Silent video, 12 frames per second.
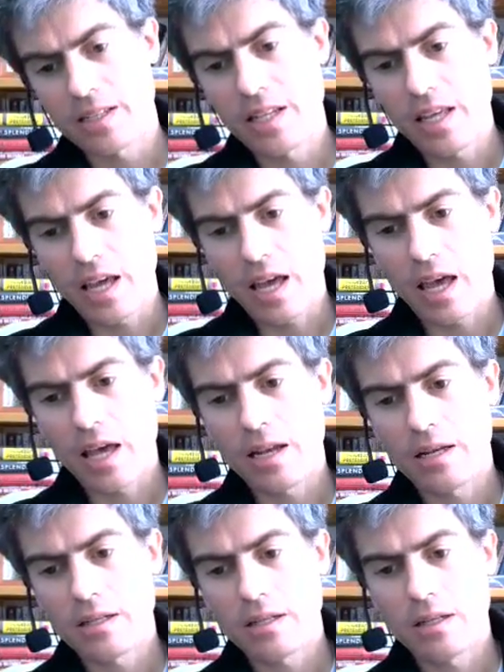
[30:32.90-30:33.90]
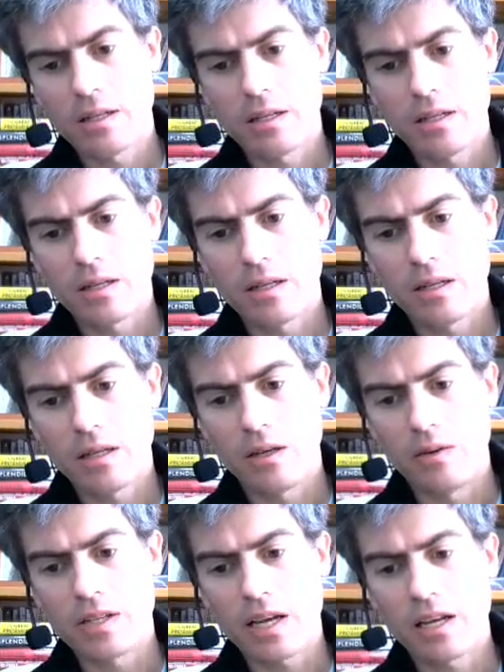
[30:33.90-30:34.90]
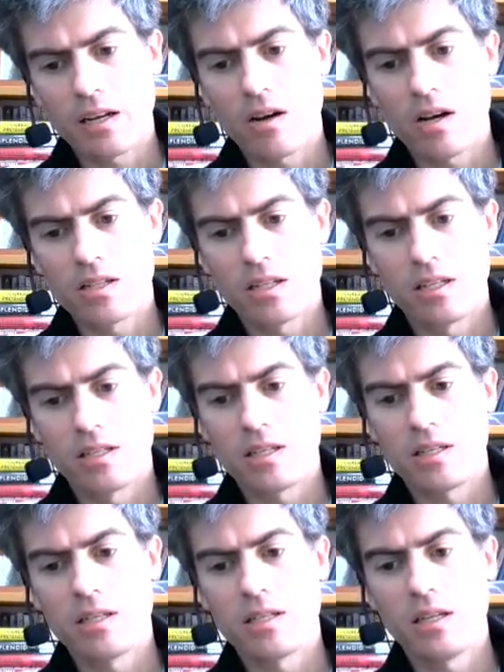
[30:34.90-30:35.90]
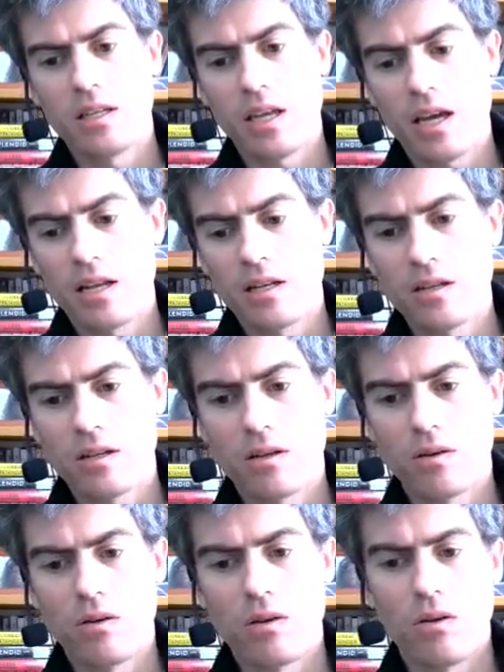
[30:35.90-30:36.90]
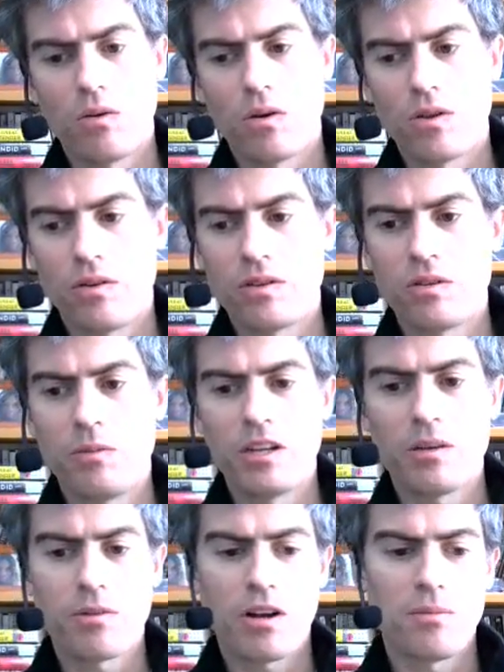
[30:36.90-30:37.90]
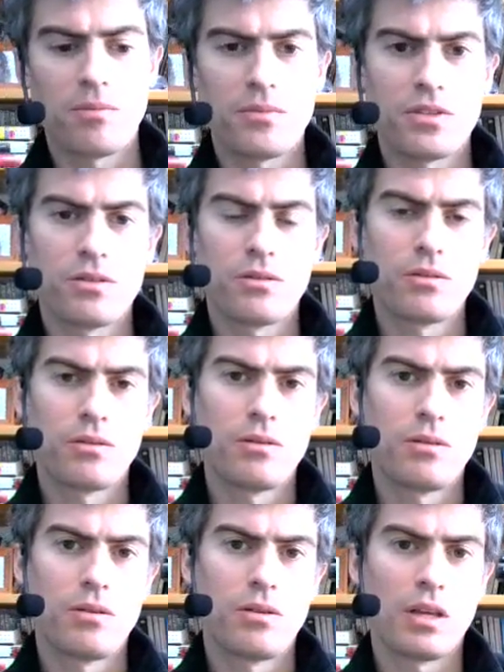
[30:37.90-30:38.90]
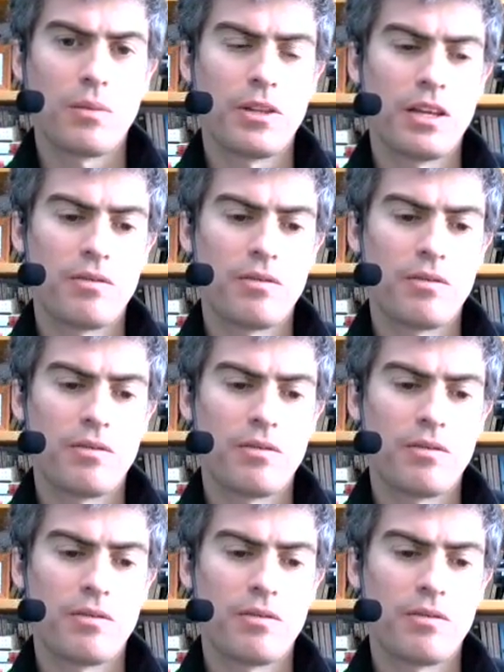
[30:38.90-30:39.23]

in the end, is that going to cause inconsistency in the end, or are there intermediate problems? Think about